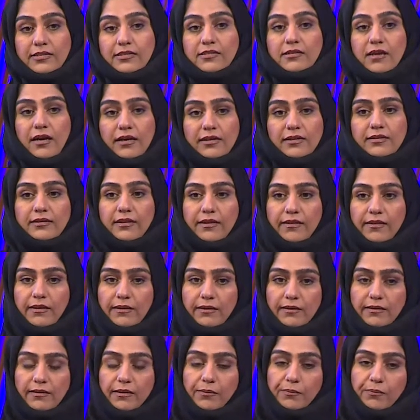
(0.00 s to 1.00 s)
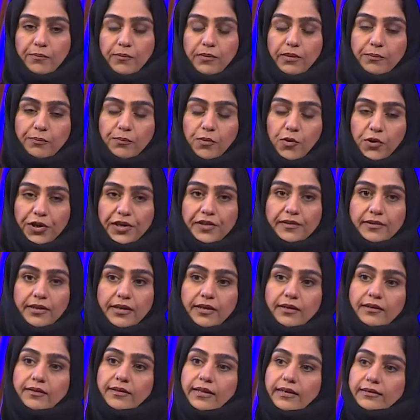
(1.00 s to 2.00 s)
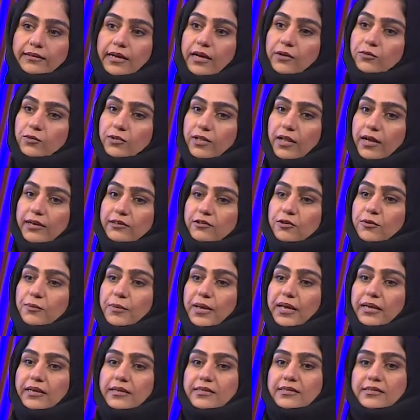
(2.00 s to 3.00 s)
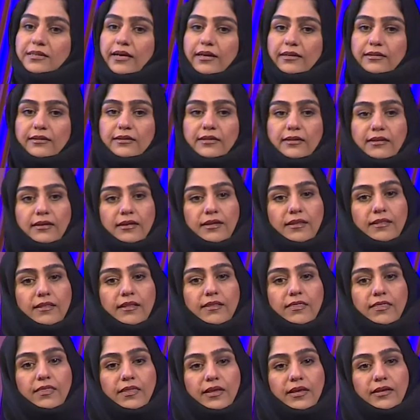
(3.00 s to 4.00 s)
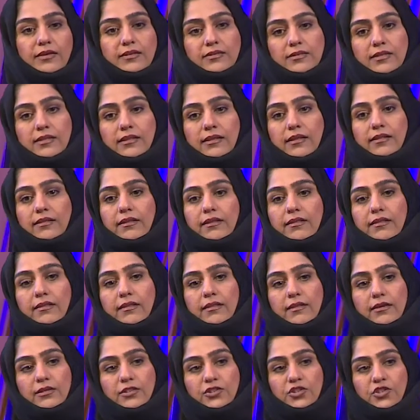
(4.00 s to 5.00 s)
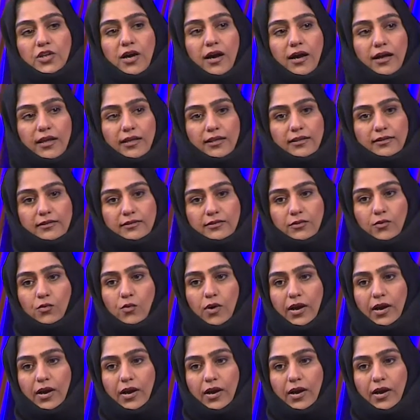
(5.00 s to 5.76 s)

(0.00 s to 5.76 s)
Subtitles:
It's not, the point here that I would like to make is that the child,